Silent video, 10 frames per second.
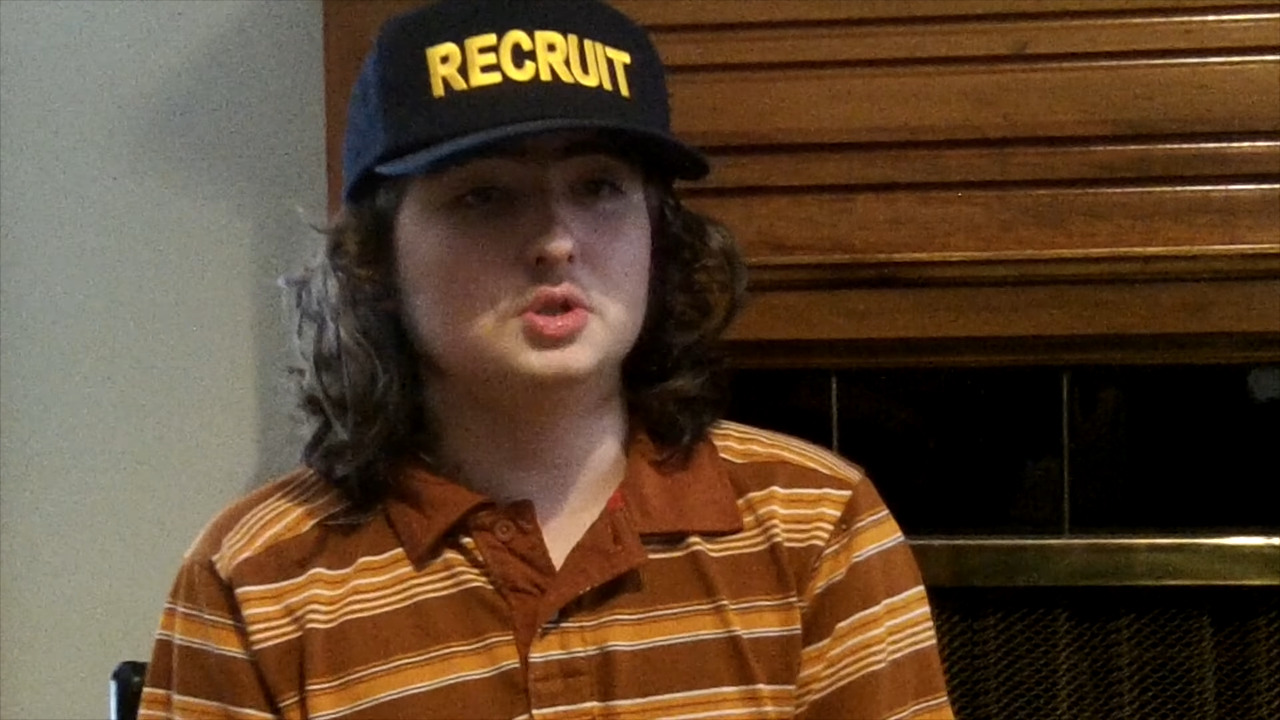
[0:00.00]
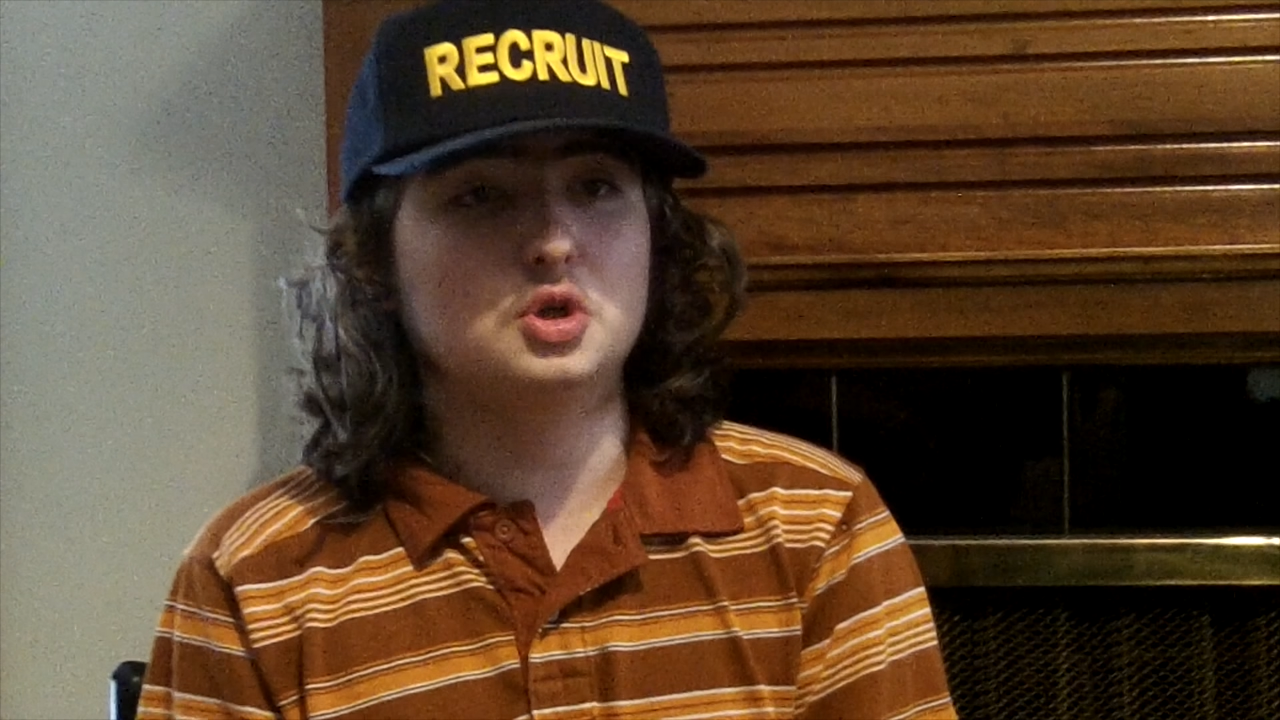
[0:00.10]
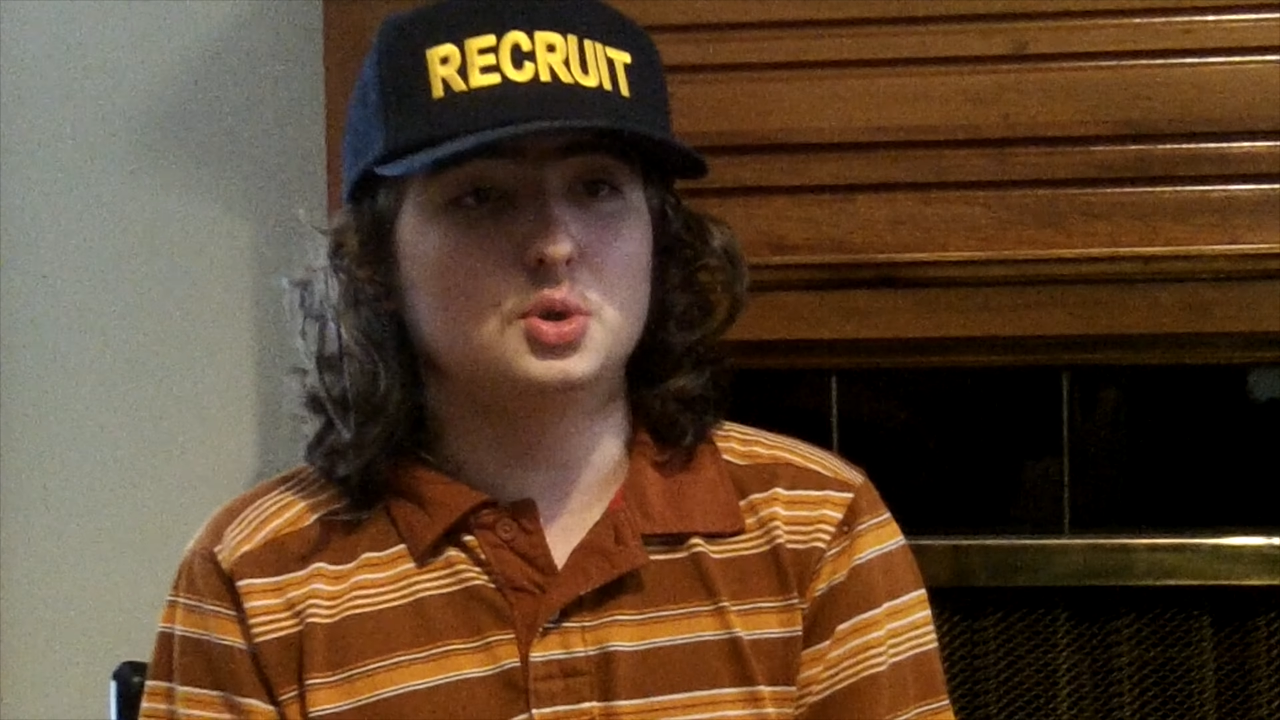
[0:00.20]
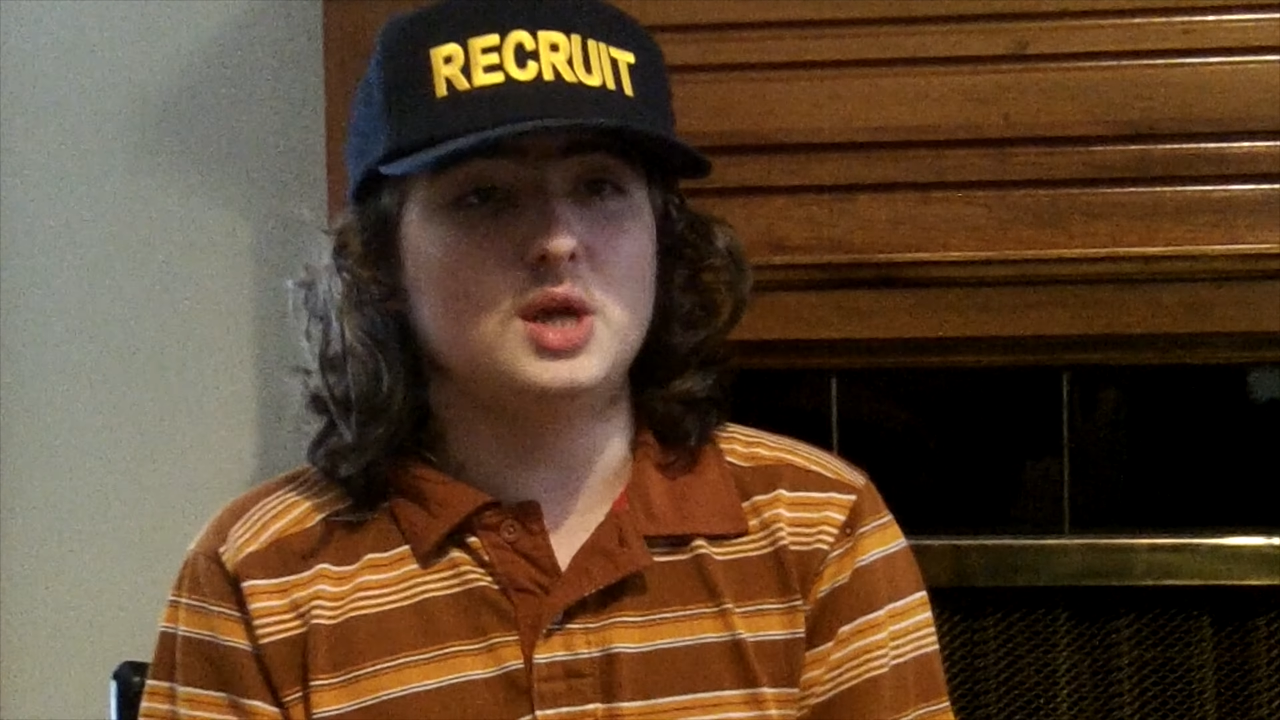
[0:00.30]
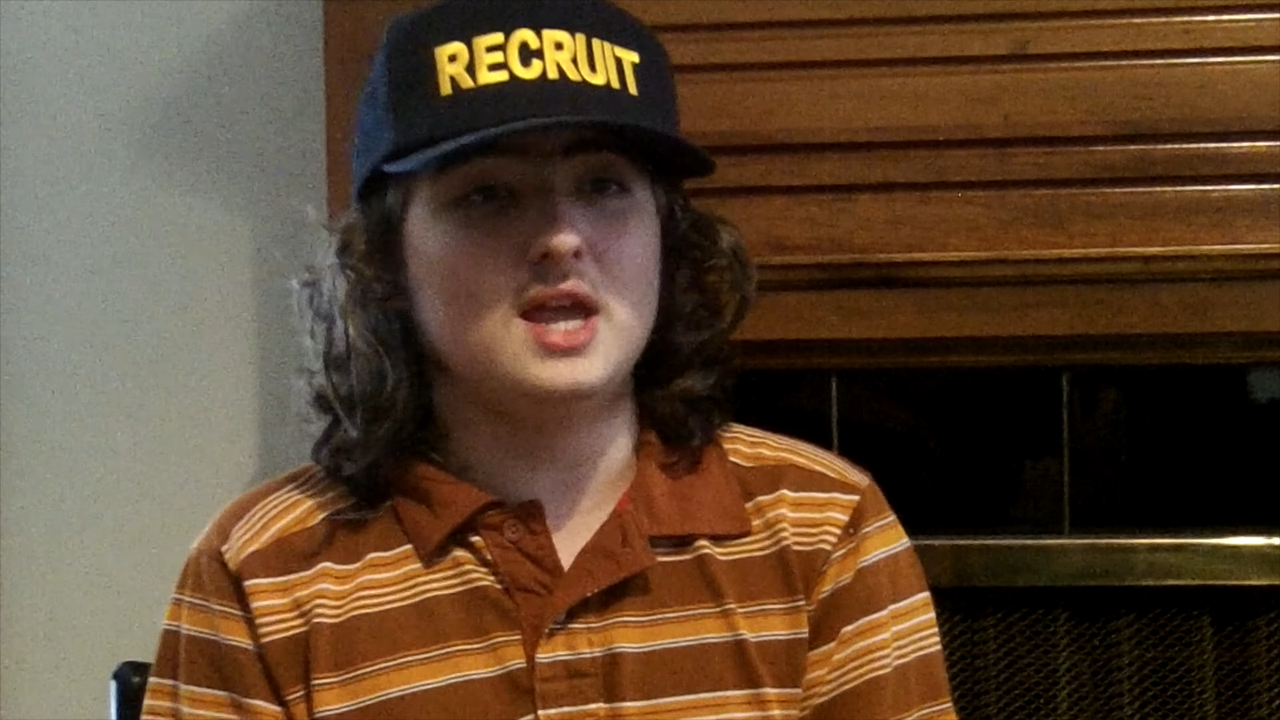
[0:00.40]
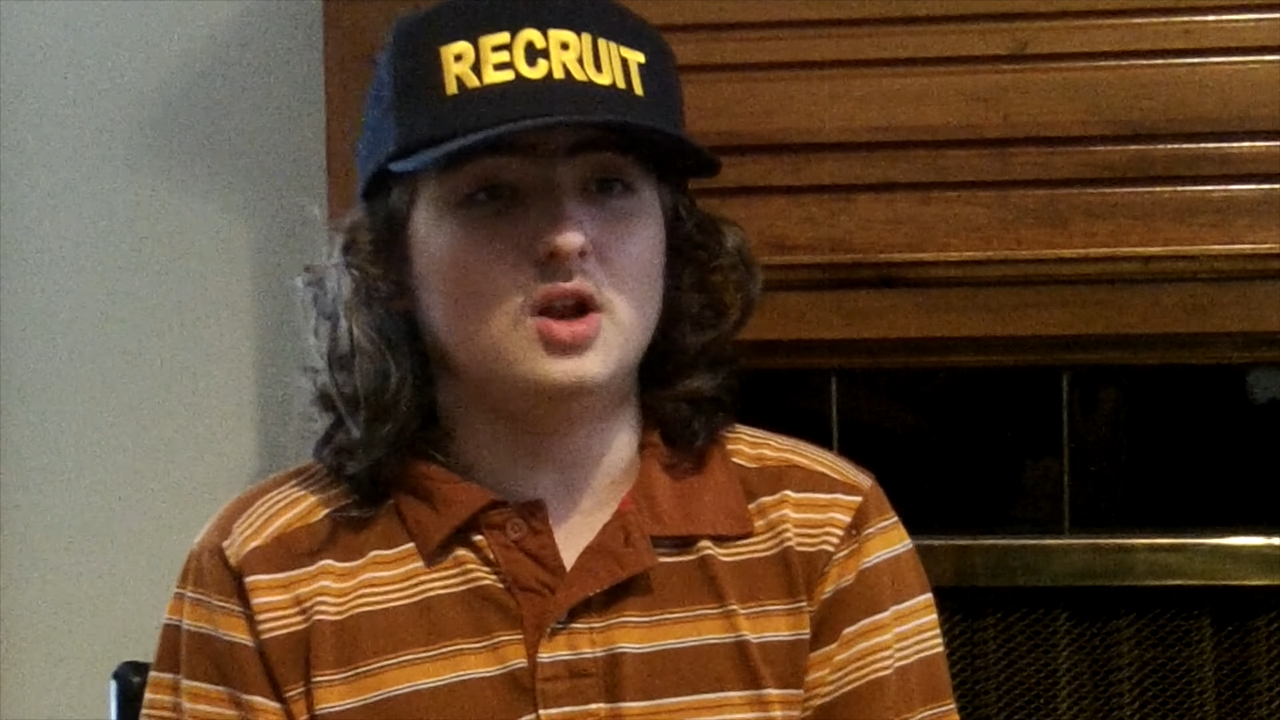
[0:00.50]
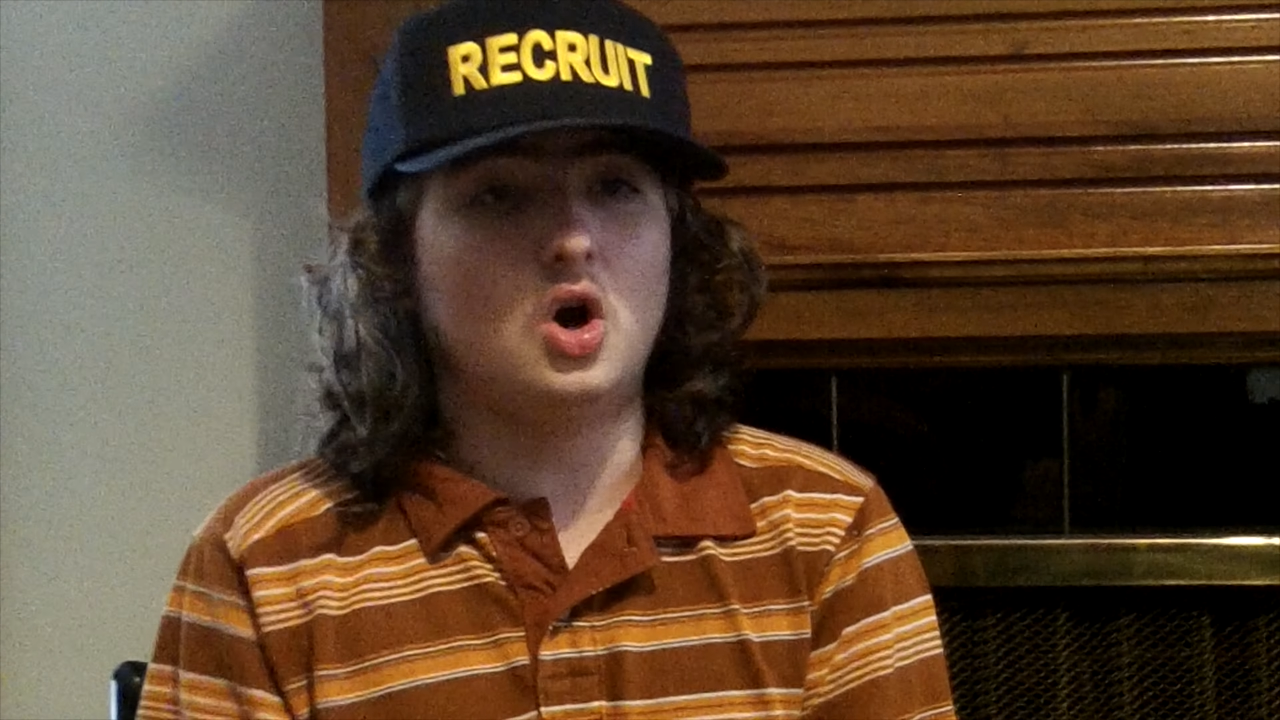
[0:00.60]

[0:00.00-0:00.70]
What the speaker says: create